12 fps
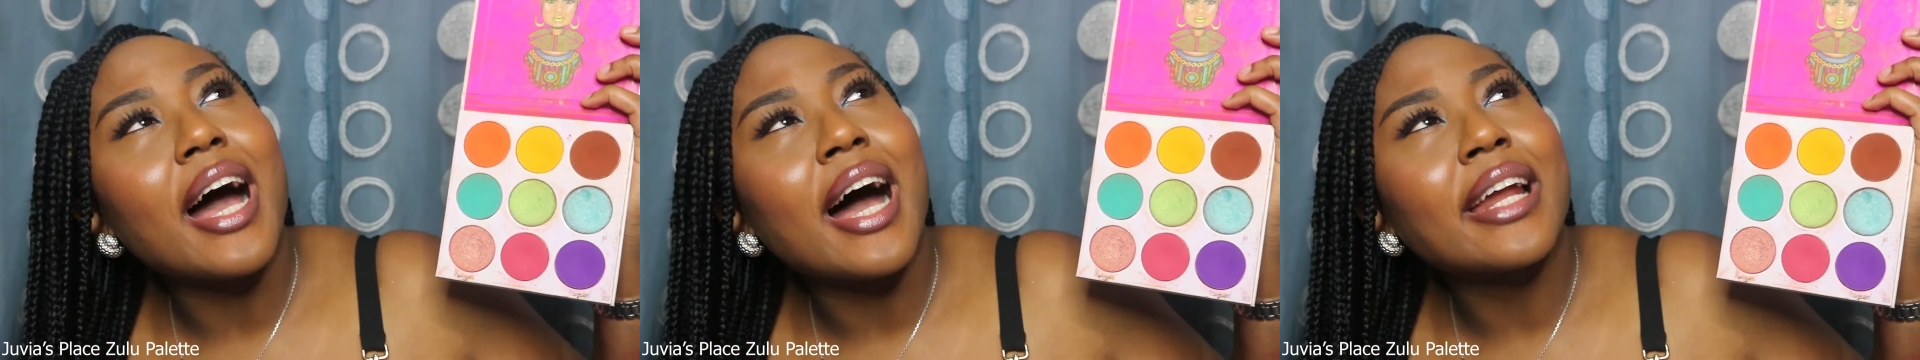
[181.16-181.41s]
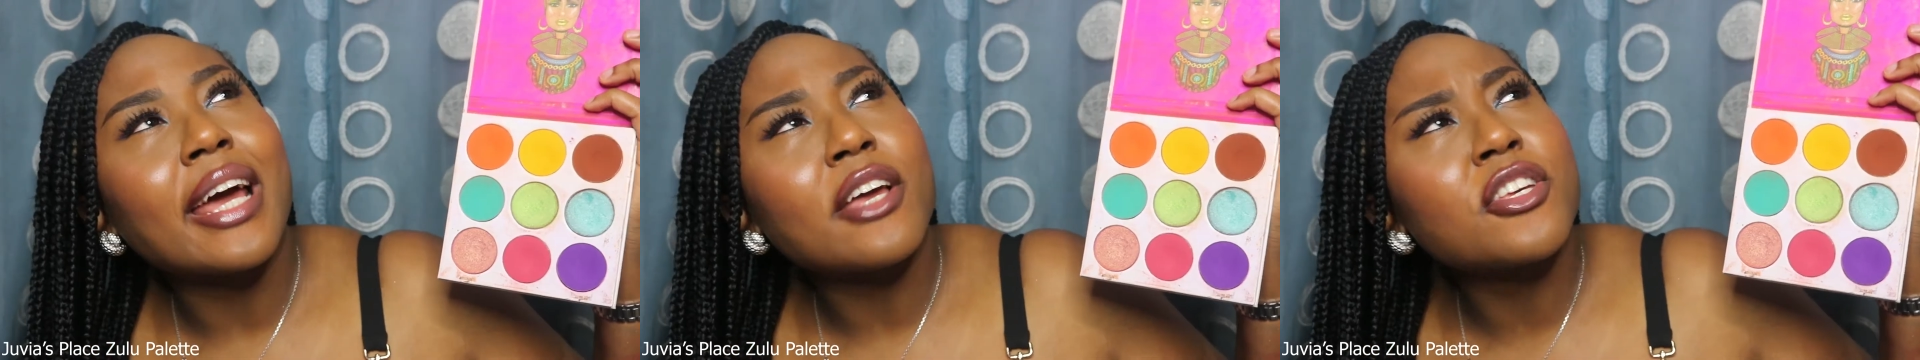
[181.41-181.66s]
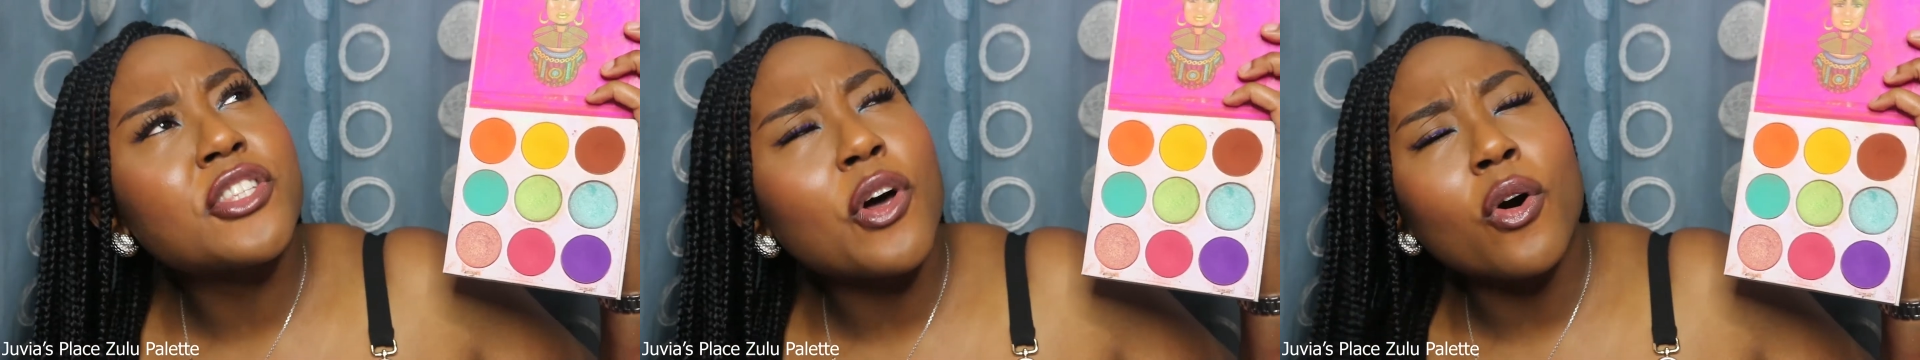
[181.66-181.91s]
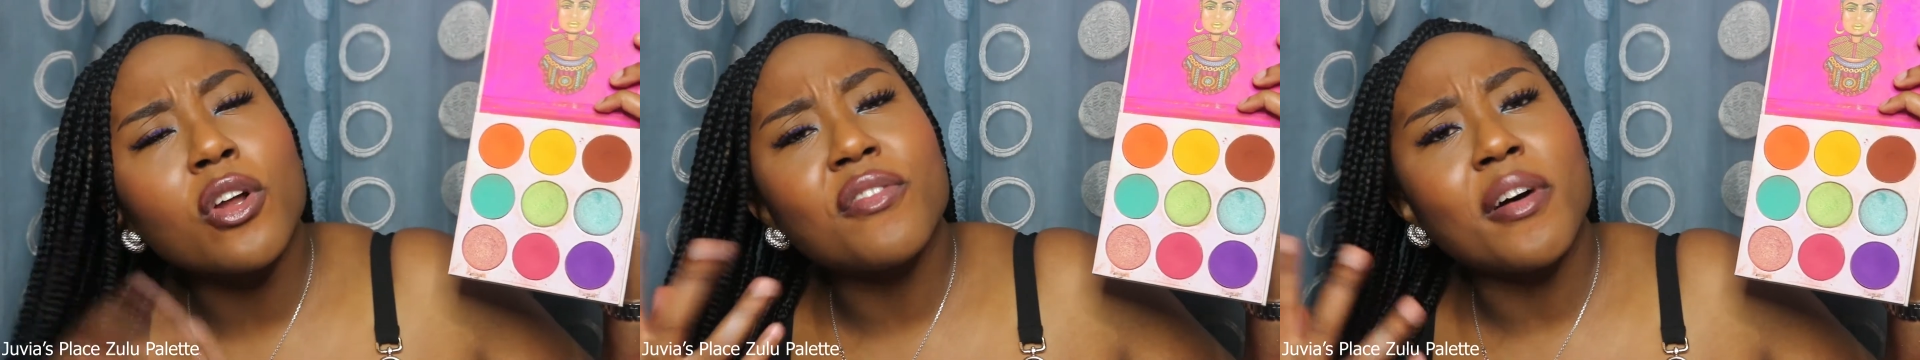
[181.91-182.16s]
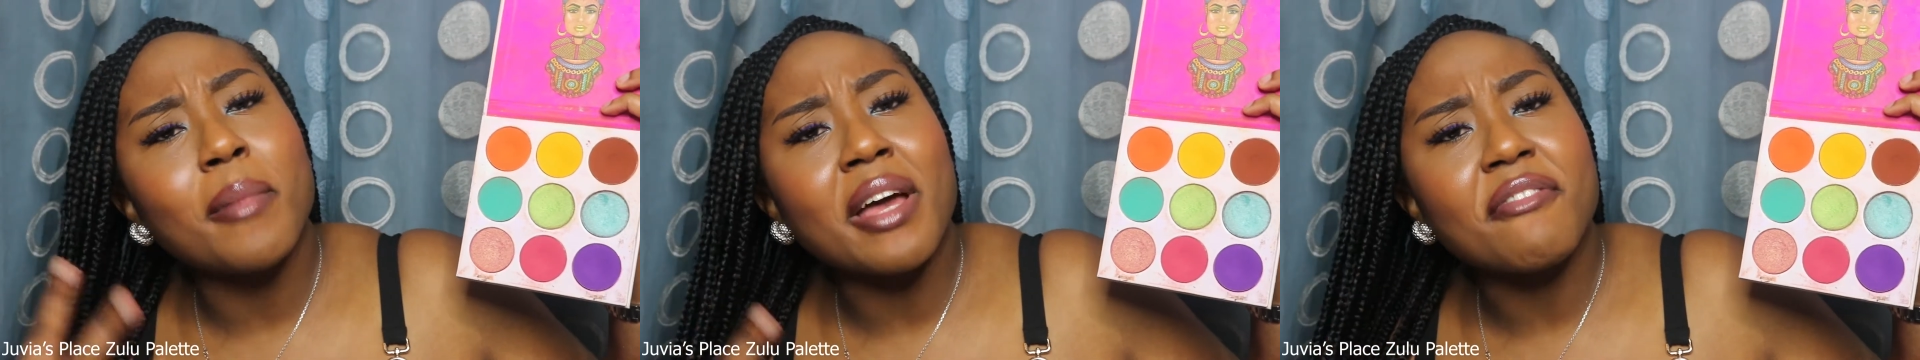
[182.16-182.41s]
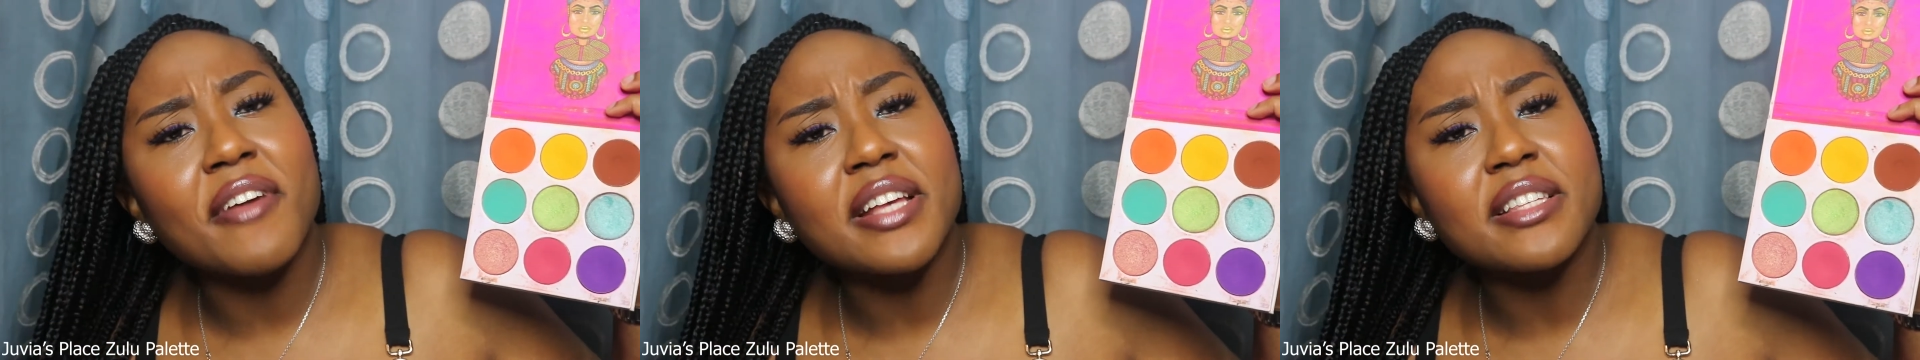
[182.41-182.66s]
And I use it all over my
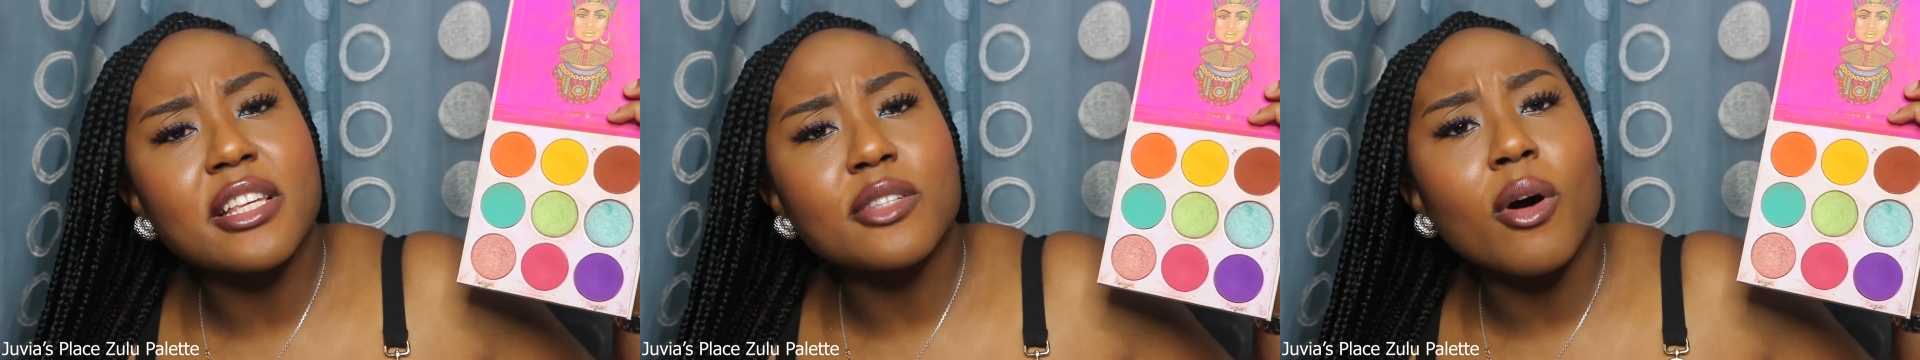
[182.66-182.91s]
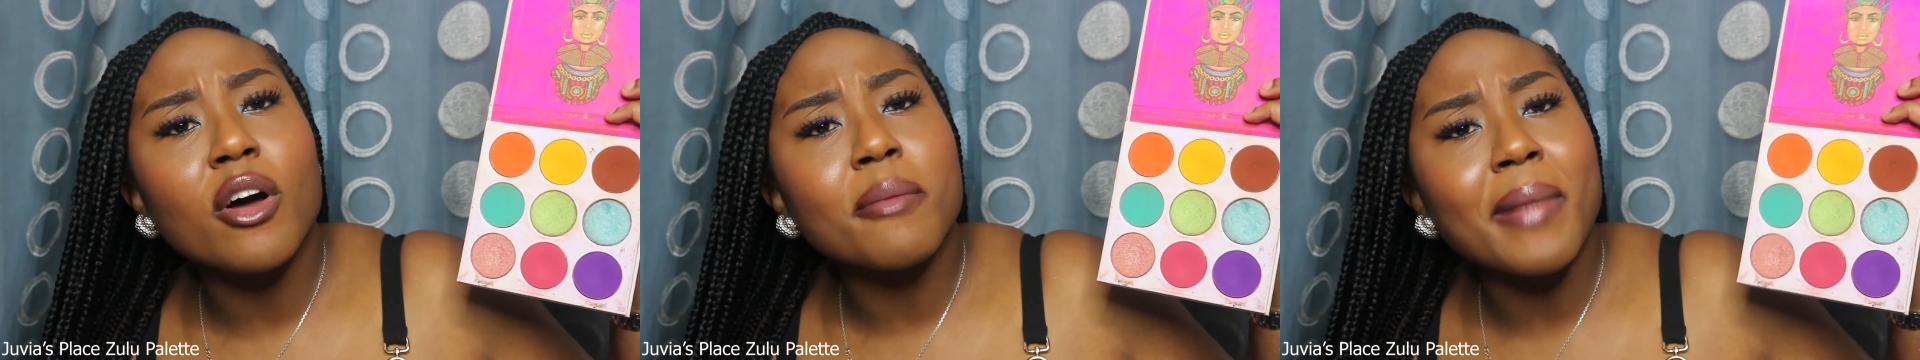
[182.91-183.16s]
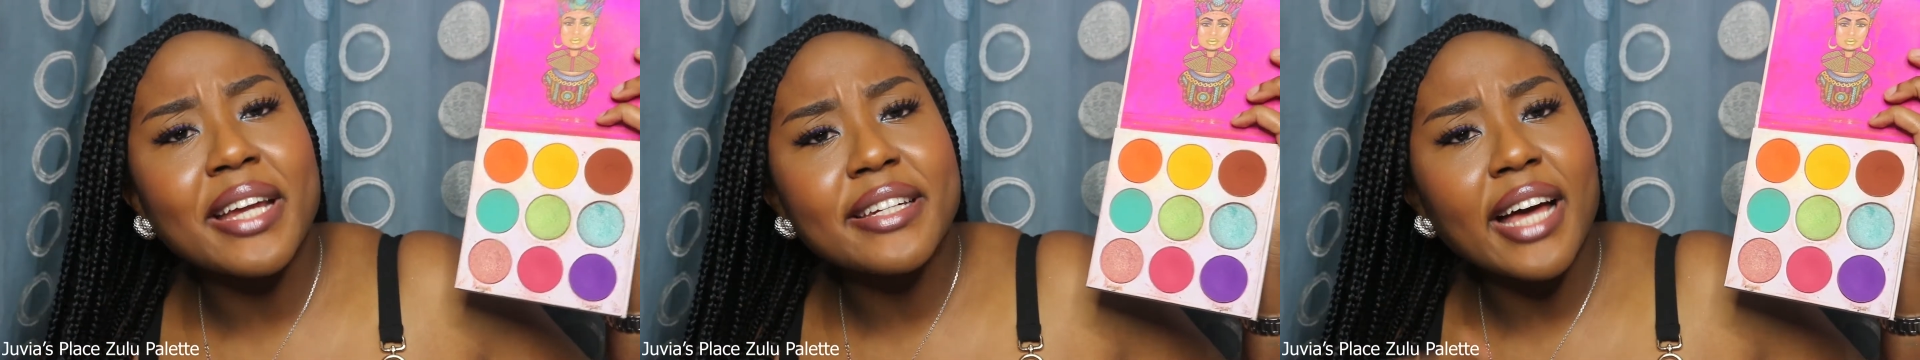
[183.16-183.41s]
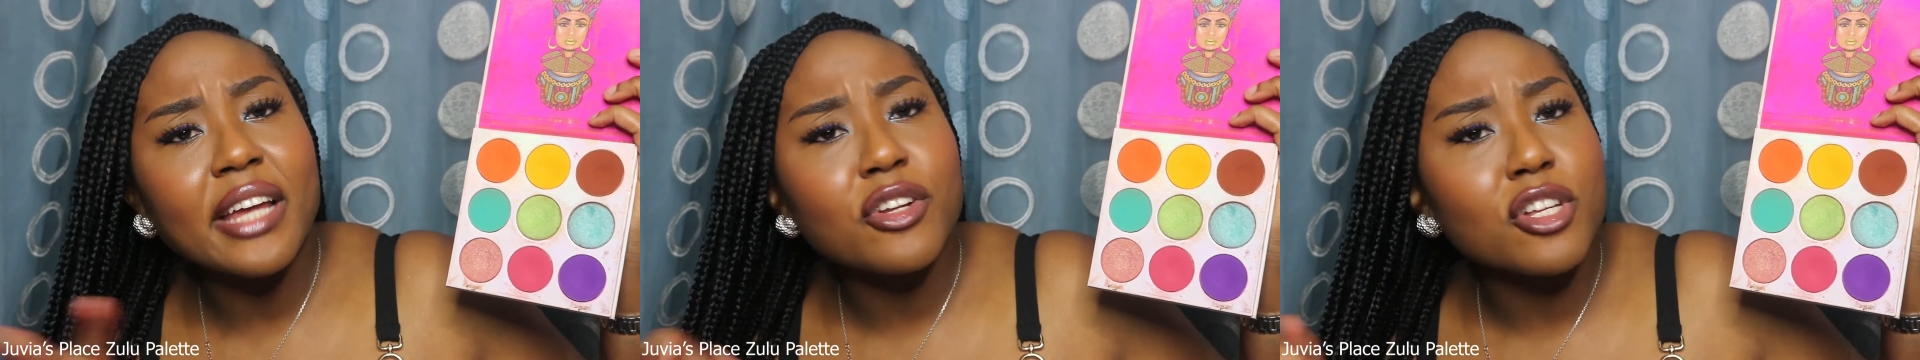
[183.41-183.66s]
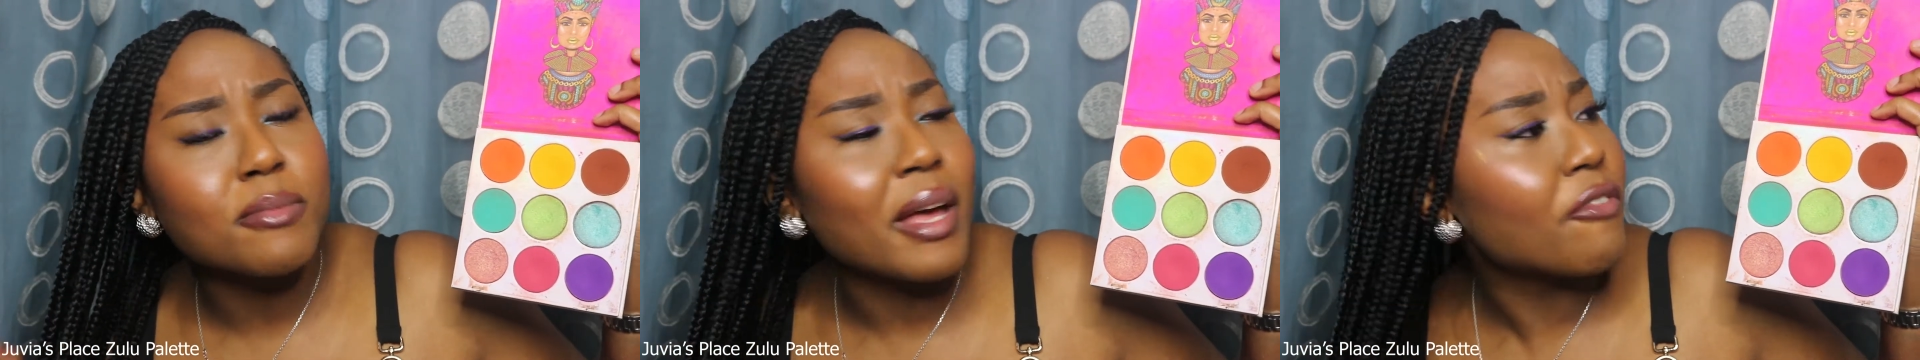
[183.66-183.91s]
face as well. And my dad does my